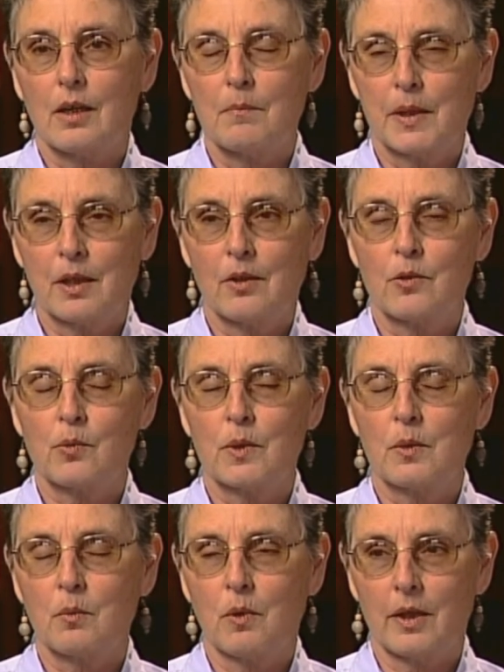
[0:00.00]
because
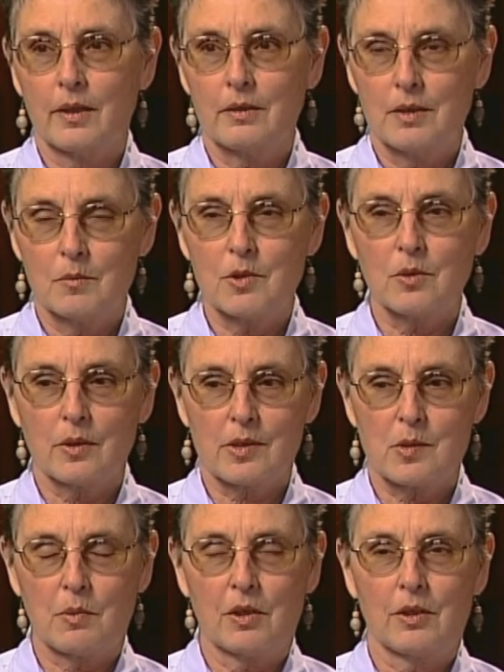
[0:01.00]
we wanted them to
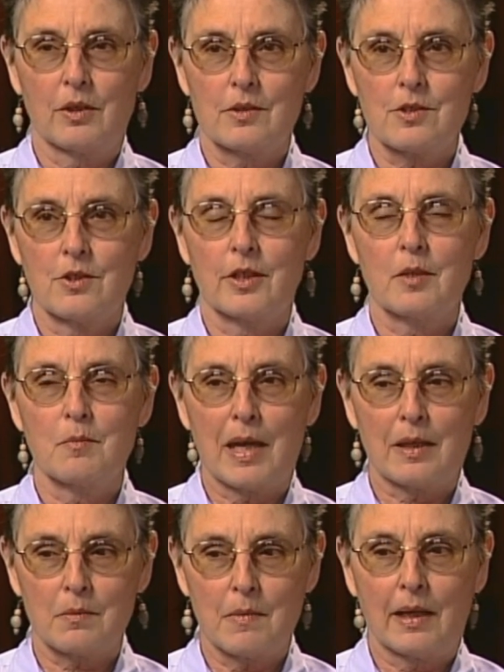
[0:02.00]
experience learning
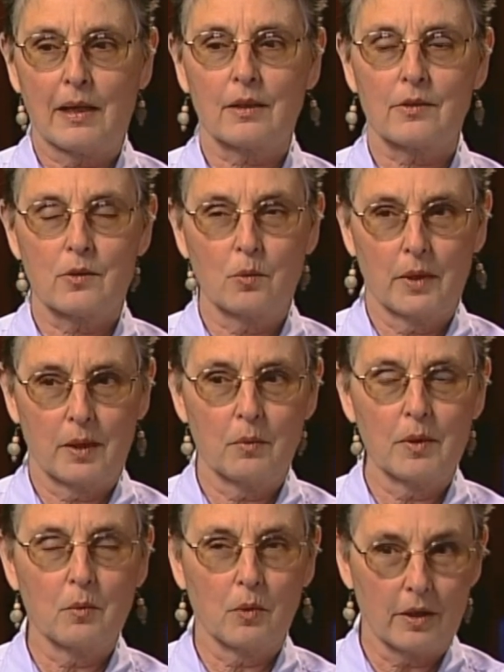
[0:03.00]
mathematics the way
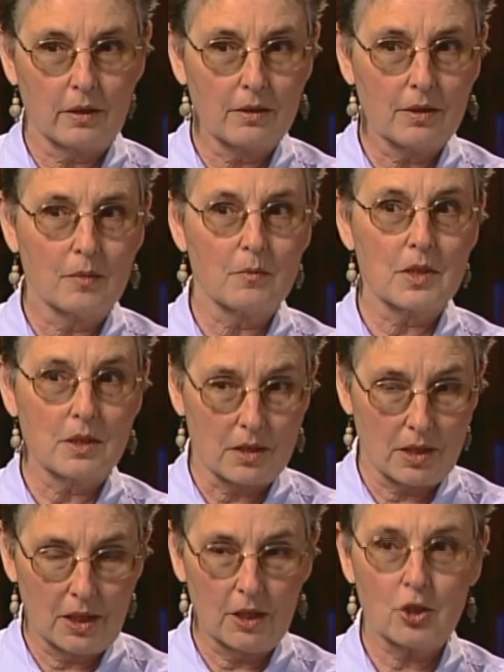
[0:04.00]
we wanted them to
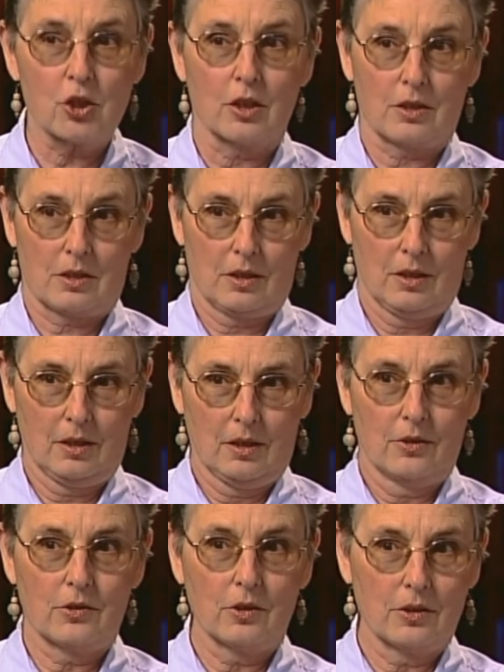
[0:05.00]
teach it,
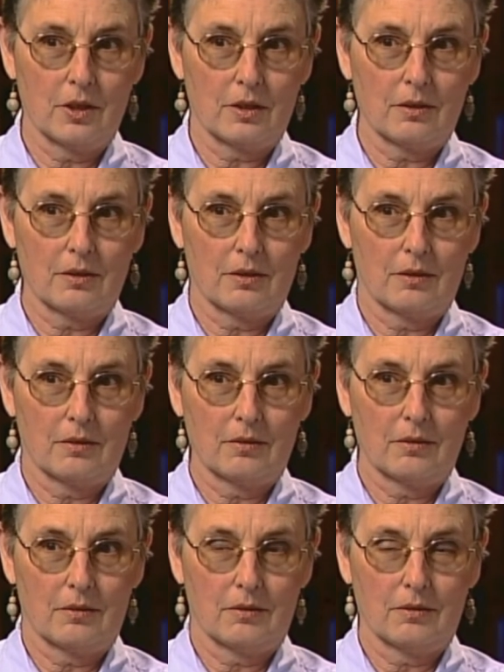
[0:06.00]
so that
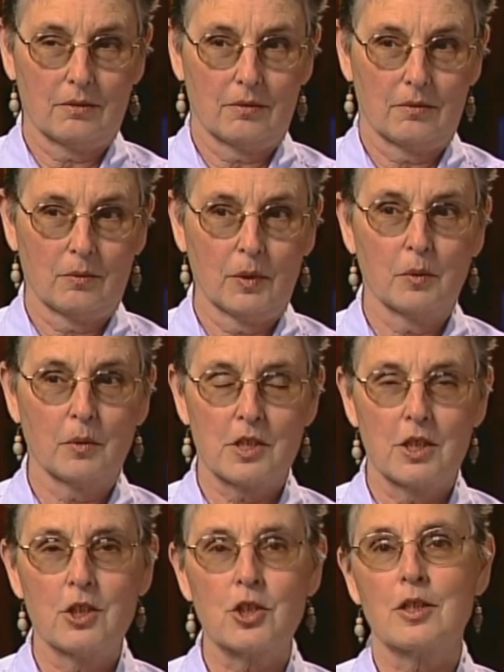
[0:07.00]
we were
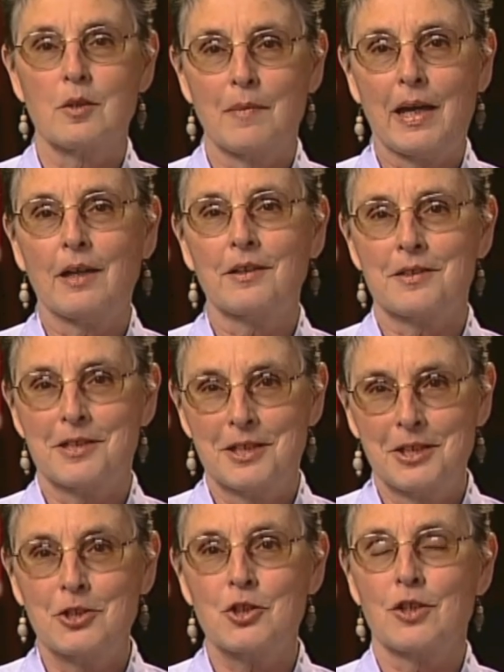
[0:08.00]
teaching them how to
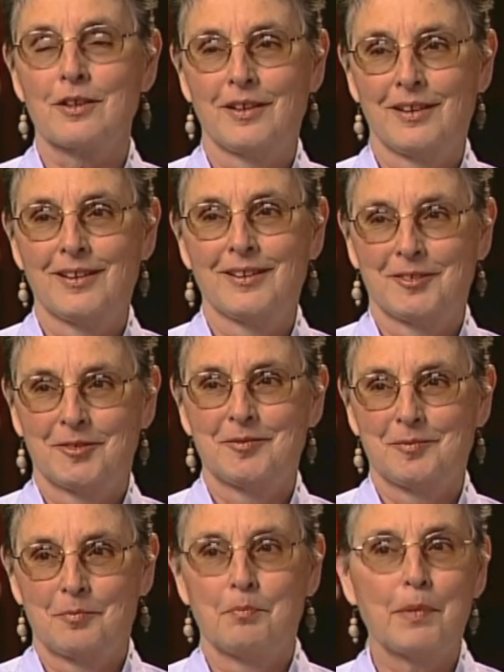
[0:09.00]
teach
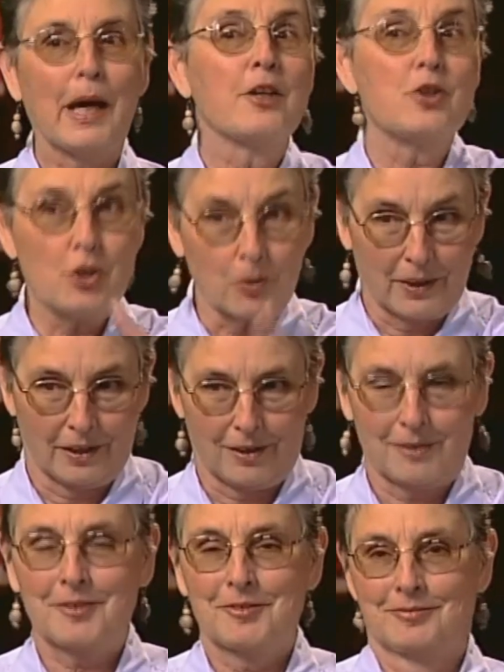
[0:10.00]
by doing
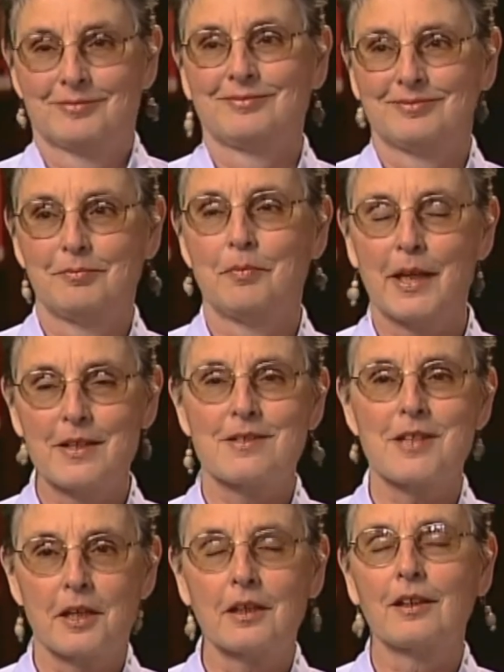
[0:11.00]
it, by
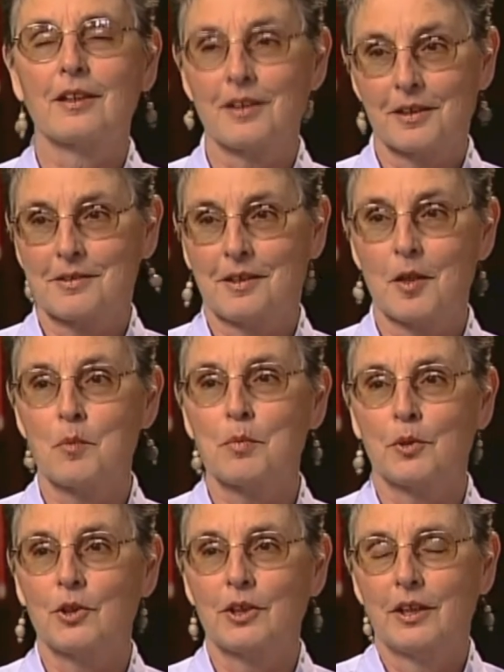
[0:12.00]
setting an
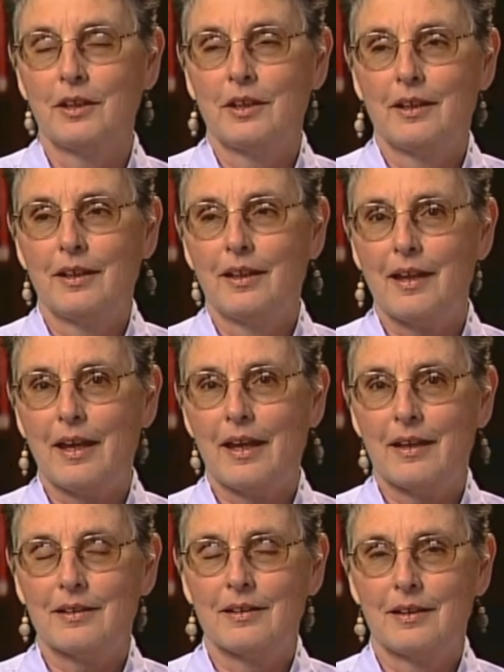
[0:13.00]
example.
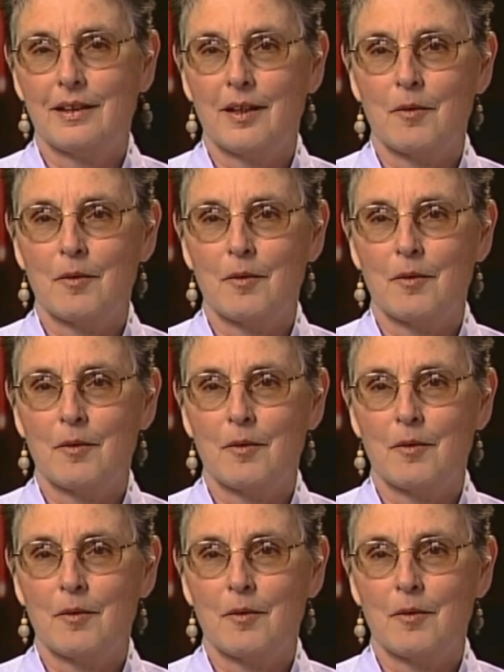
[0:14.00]
And